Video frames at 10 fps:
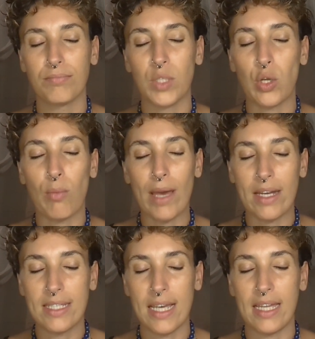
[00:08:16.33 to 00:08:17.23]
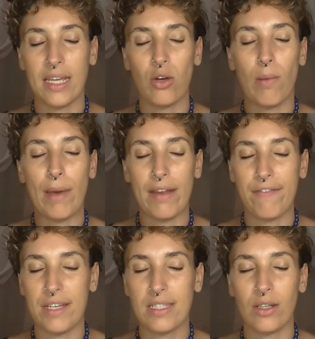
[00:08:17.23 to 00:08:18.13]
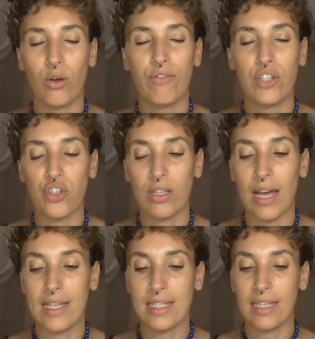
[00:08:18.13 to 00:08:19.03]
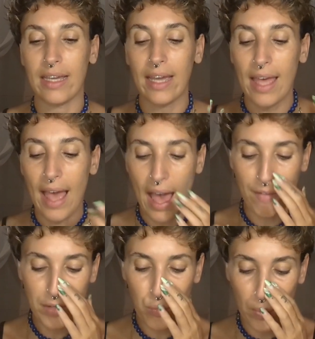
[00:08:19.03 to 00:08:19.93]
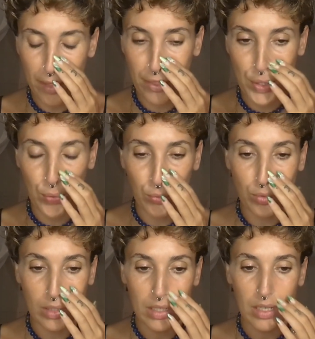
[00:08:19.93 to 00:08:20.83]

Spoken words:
meditating or manifesting or visualizing. Like, have it with you.